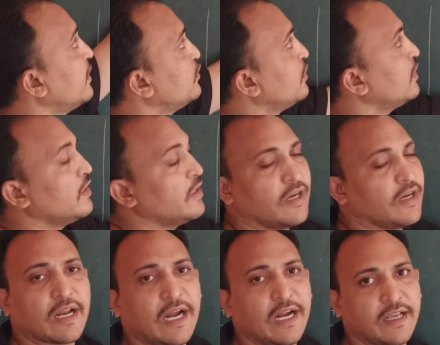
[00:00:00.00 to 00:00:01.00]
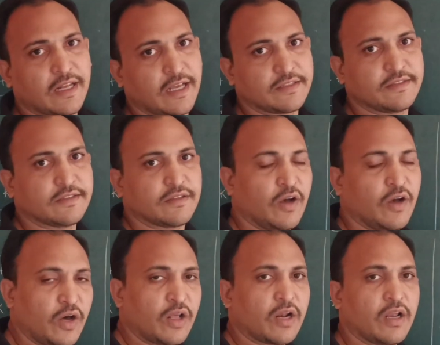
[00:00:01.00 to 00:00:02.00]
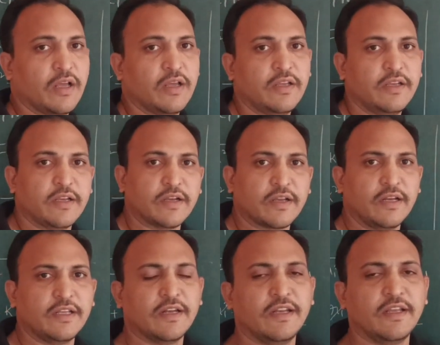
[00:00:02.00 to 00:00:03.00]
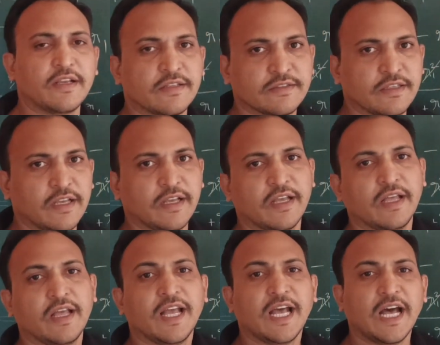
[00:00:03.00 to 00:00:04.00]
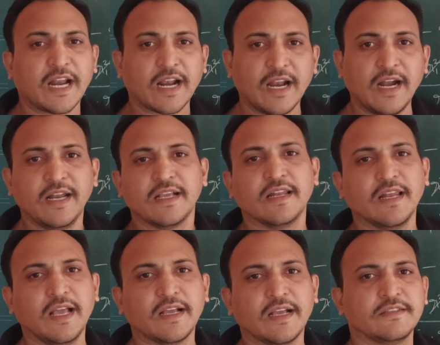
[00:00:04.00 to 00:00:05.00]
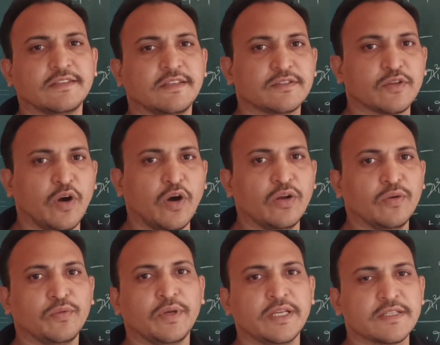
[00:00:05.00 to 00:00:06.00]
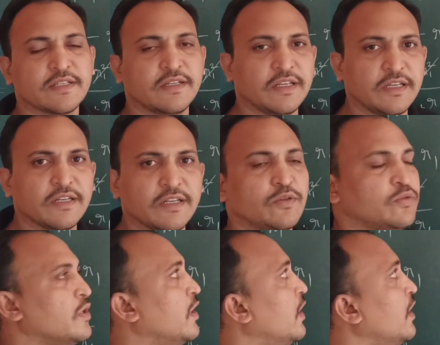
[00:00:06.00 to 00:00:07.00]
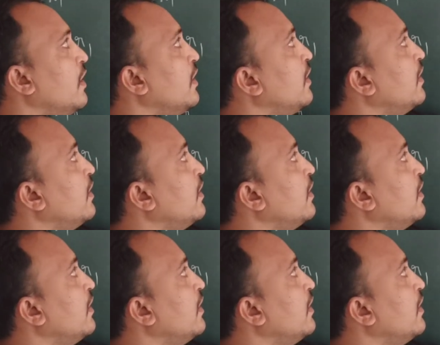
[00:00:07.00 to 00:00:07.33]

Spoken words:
to the radical axis, or clearly you can say a radical axis is always nearer to the